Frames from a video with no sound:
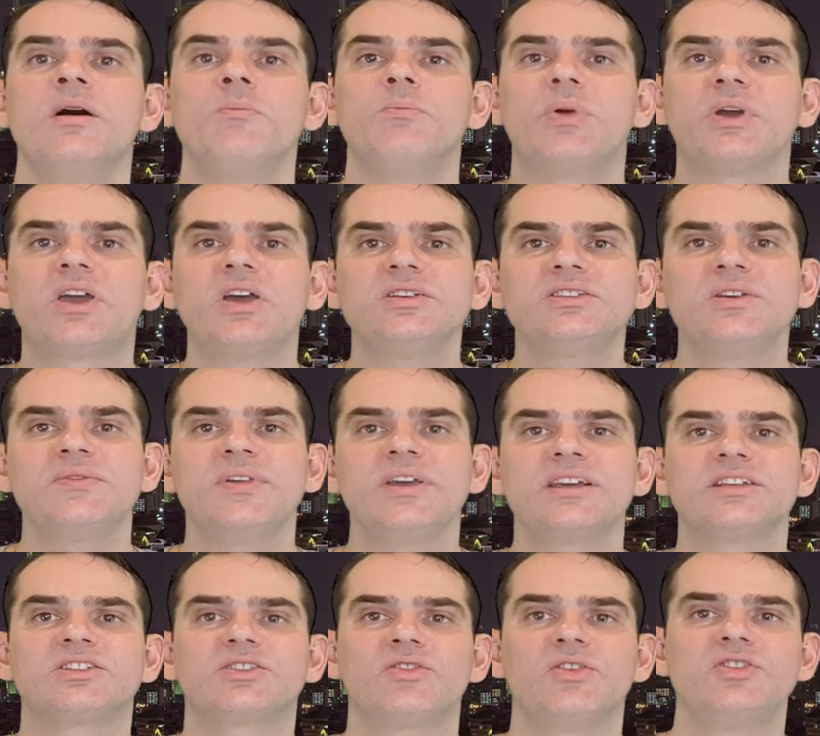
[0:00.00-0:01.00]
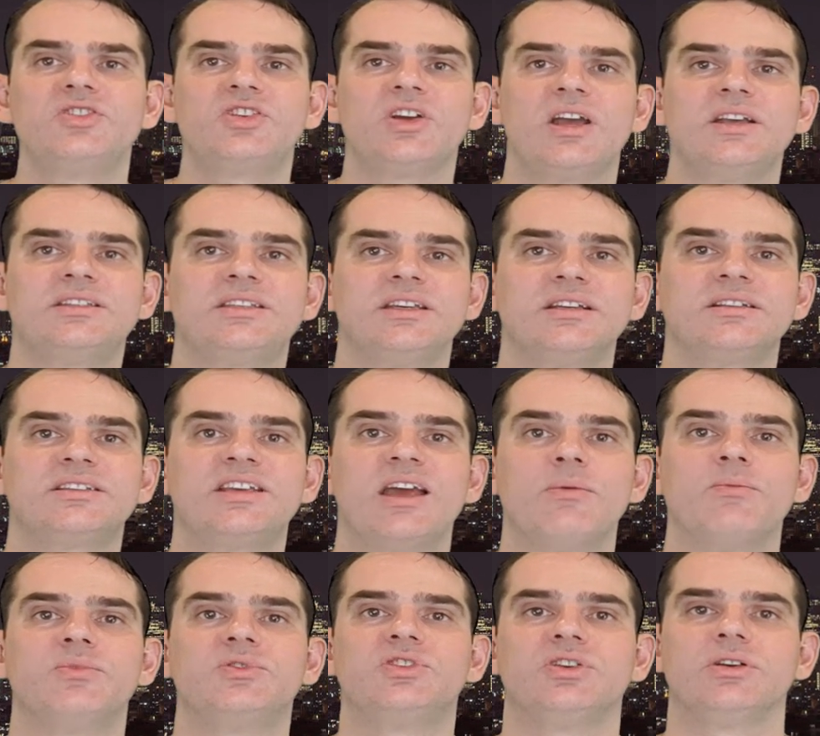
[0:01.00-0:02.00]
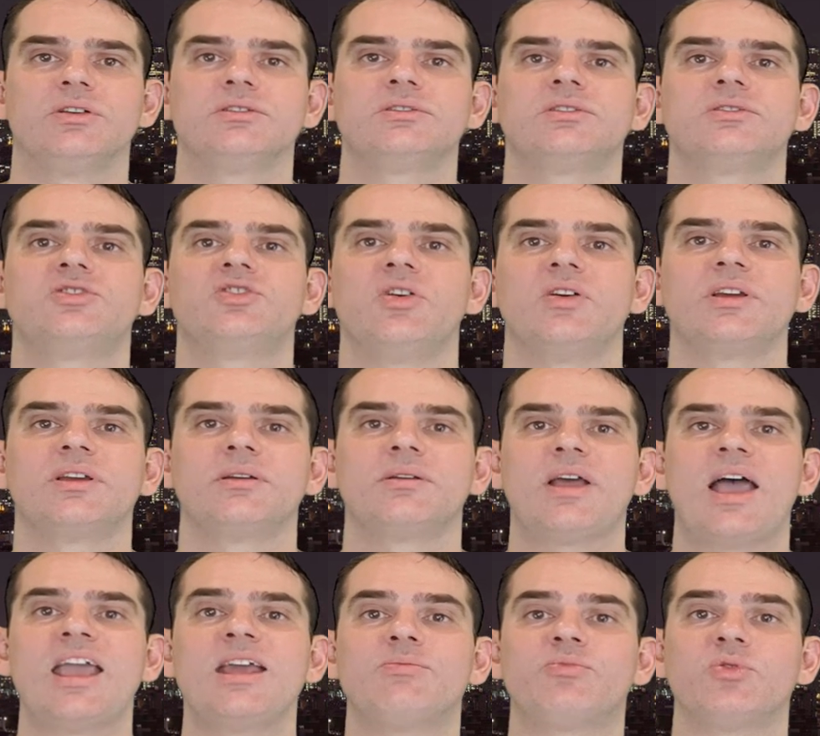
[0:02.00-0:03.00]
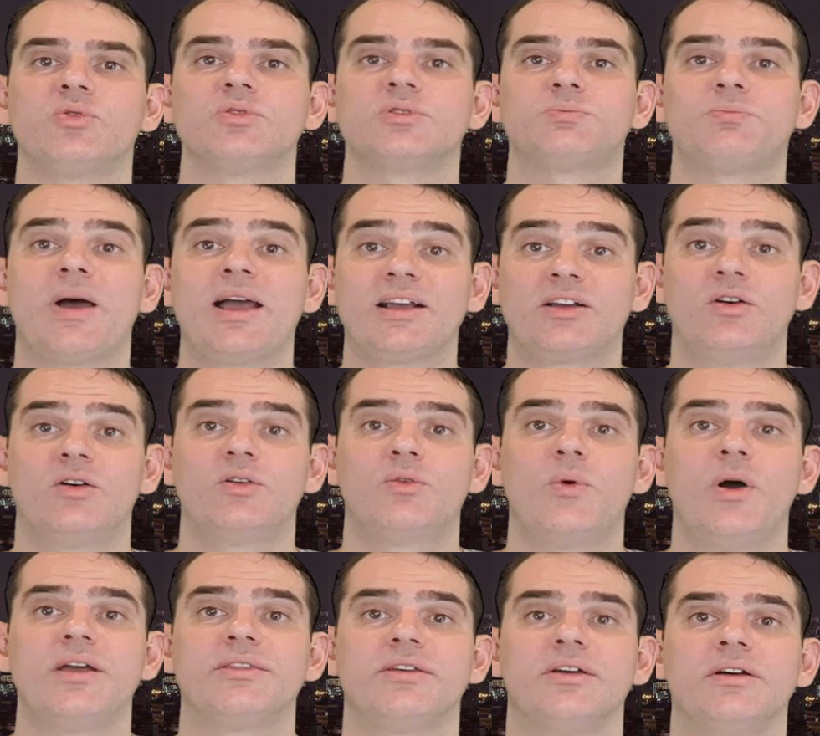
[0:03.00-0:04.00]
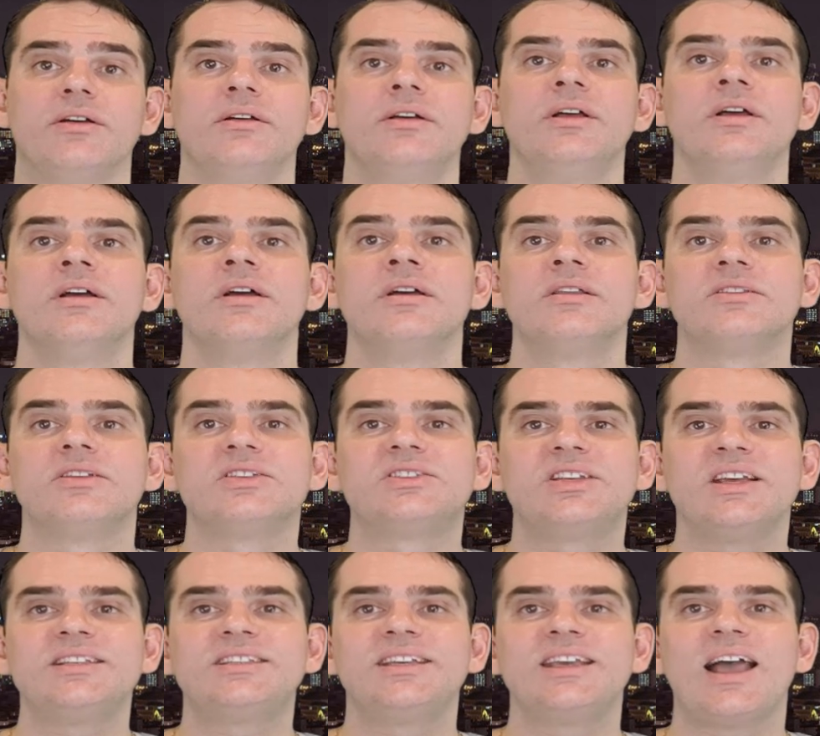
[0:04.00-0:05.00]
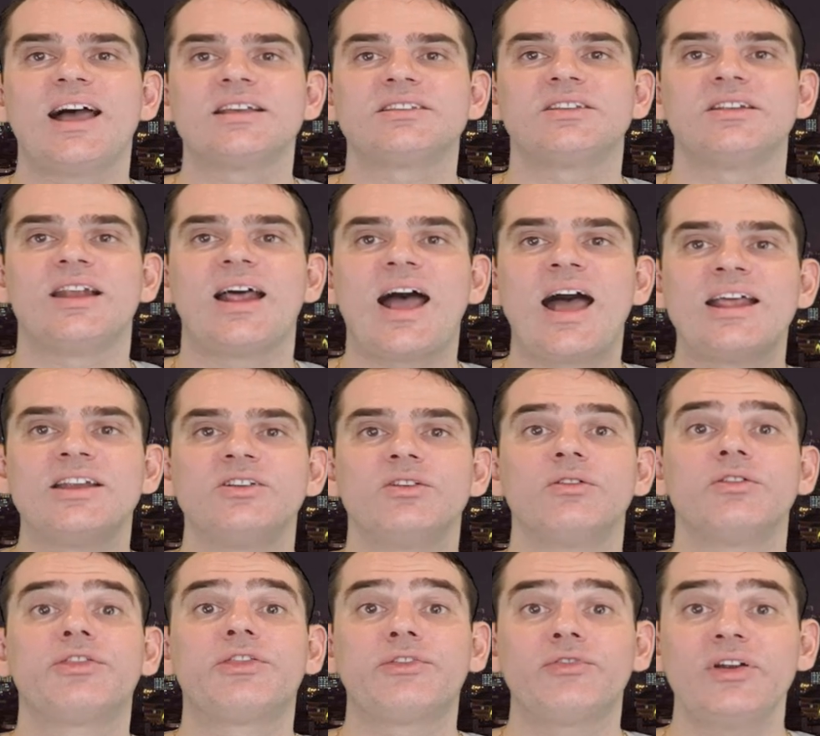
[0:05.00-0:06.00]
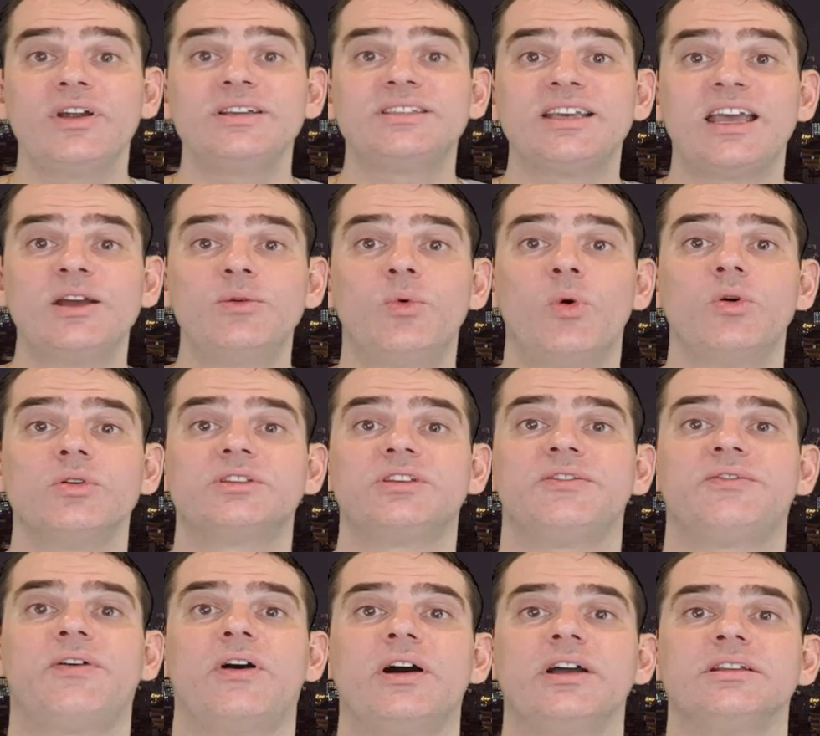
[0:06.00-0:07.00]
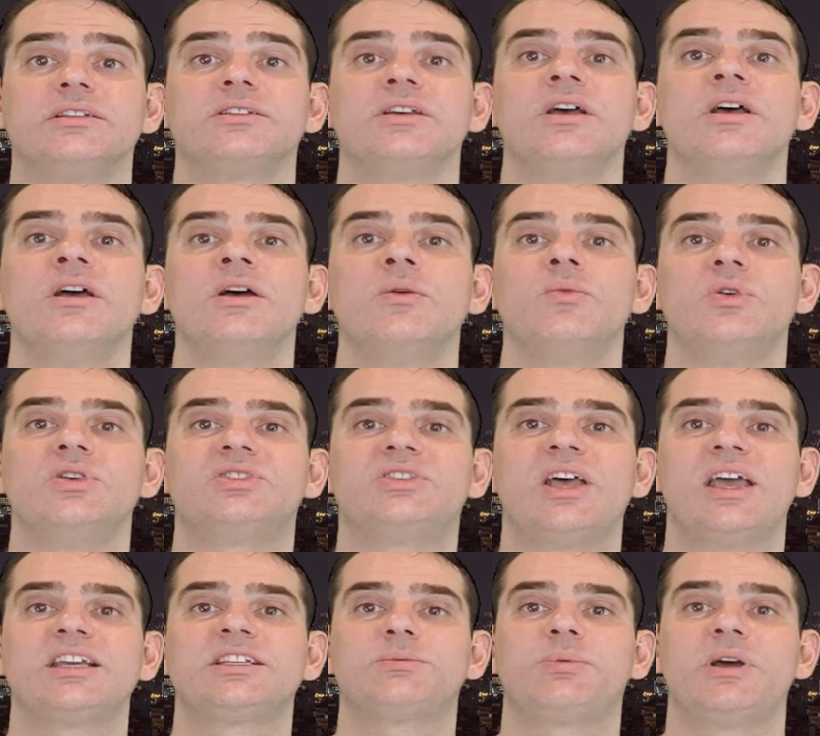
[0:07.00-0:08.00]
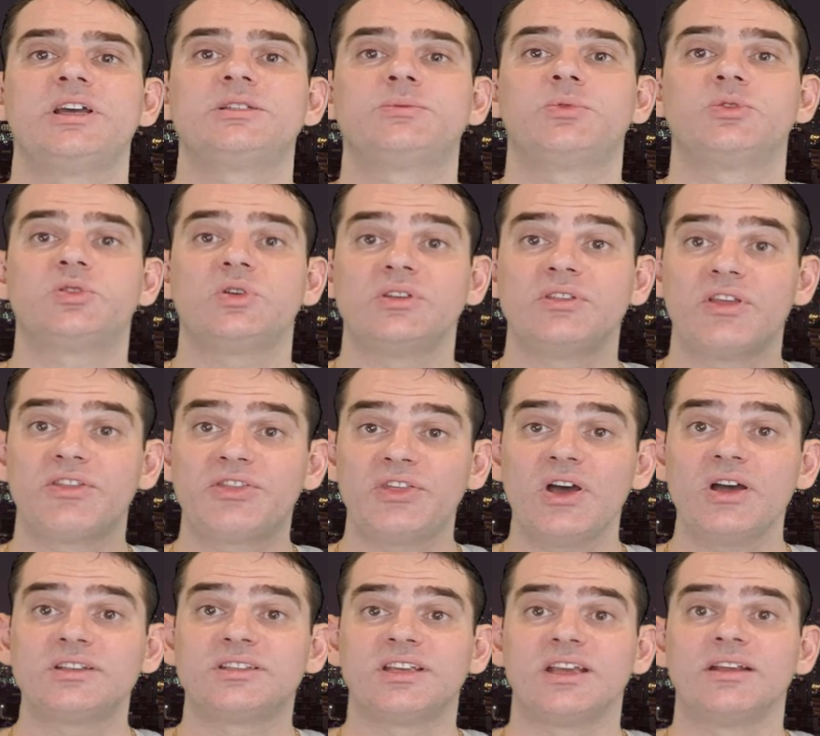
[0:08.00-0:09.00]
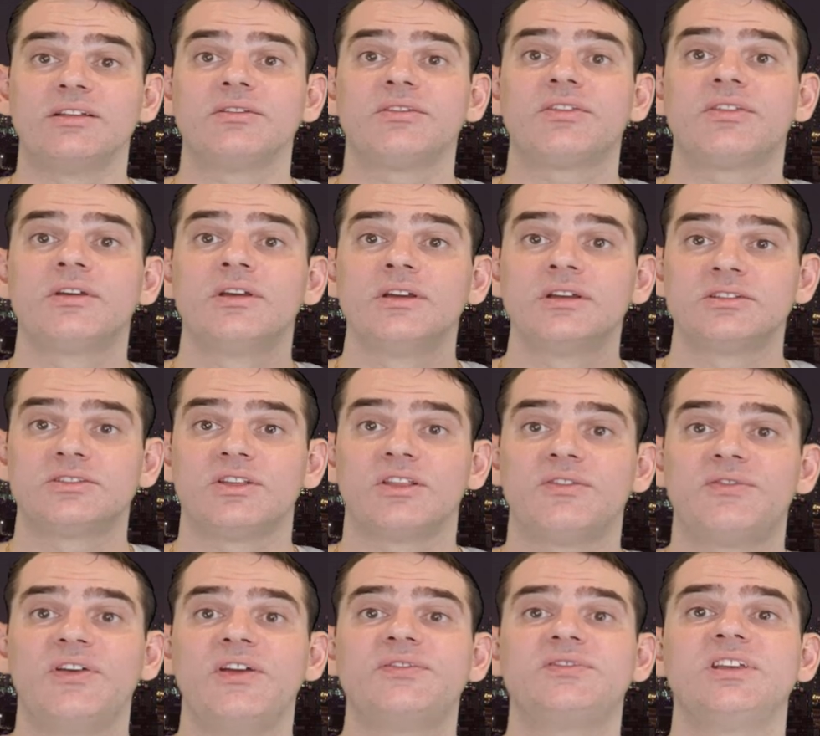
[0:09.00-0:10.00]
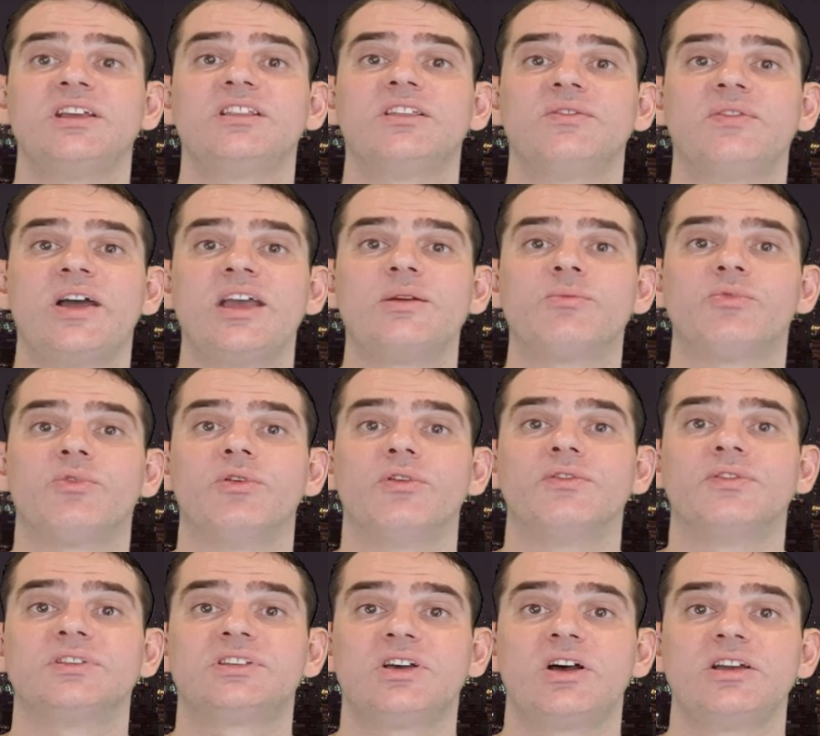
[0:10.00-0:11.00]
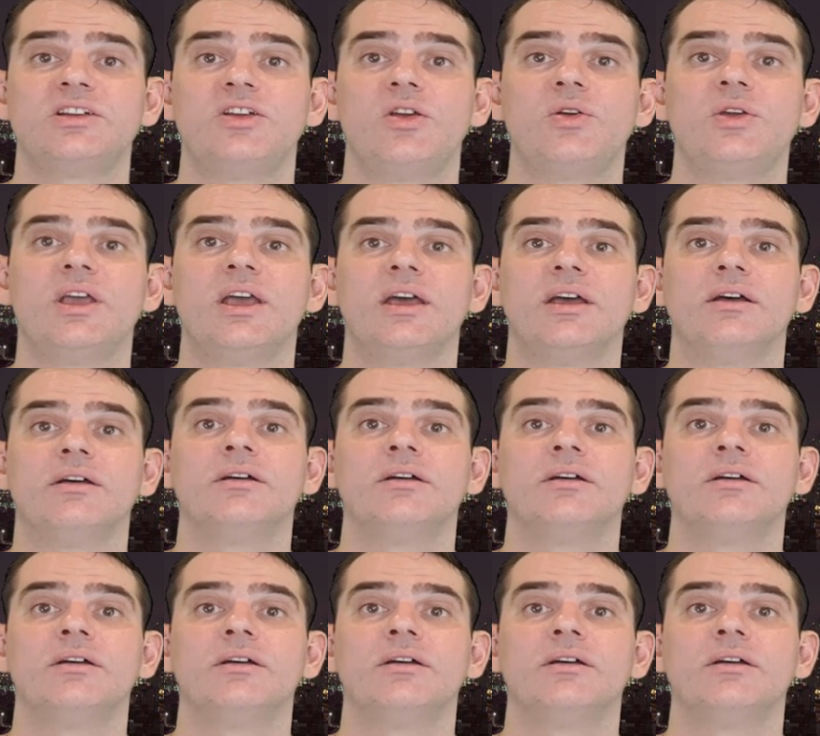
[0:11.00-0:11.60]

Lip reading: Because of the excruciating temperatures during April's Bangkok weather, the city has an annual three-day water fight, which takes place between the 13th to the 15th of April for Thai New Year.